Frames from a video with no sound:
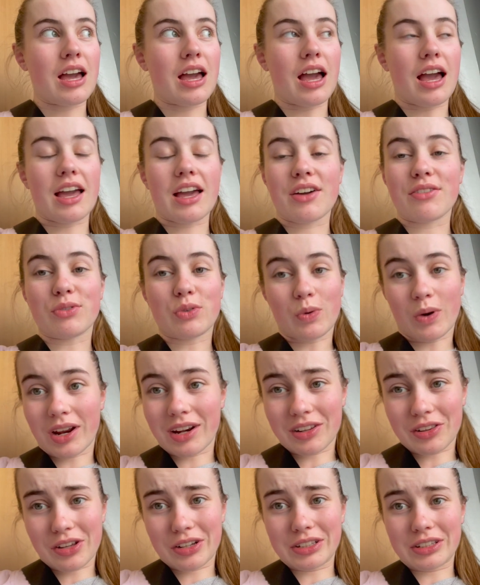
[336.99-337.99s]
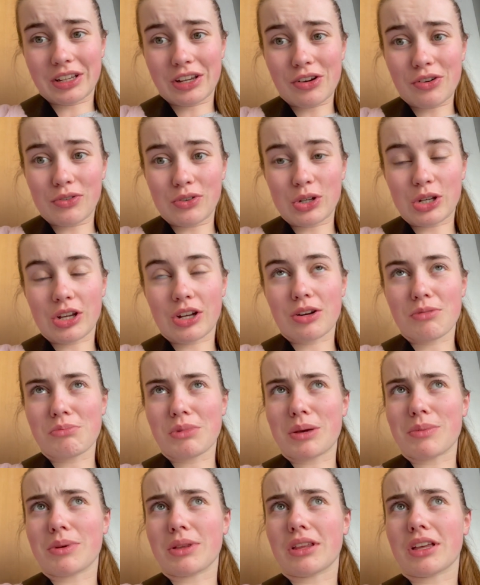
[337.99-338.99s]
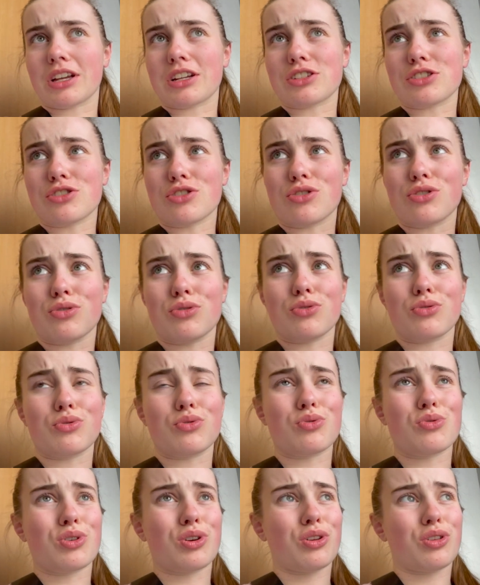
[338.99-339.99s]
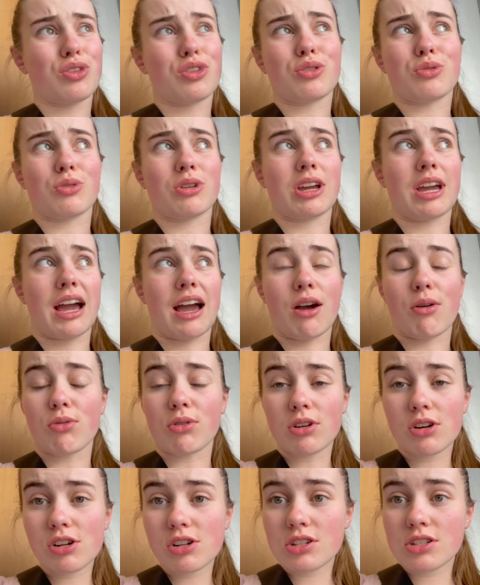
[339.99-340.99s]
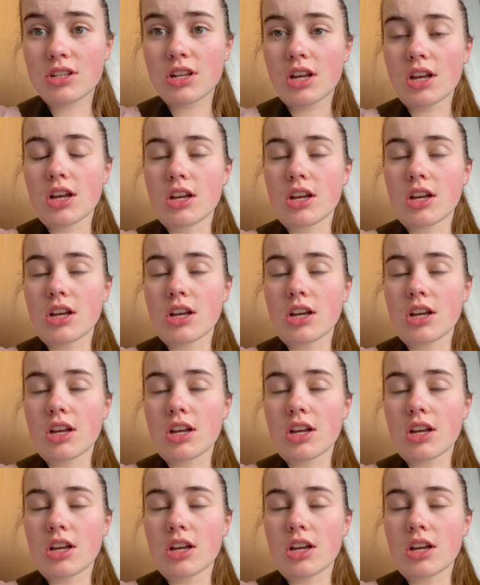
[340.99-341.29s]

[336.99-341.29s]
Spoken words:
I had quite a long layover here, maybe like 2 or 3 hours,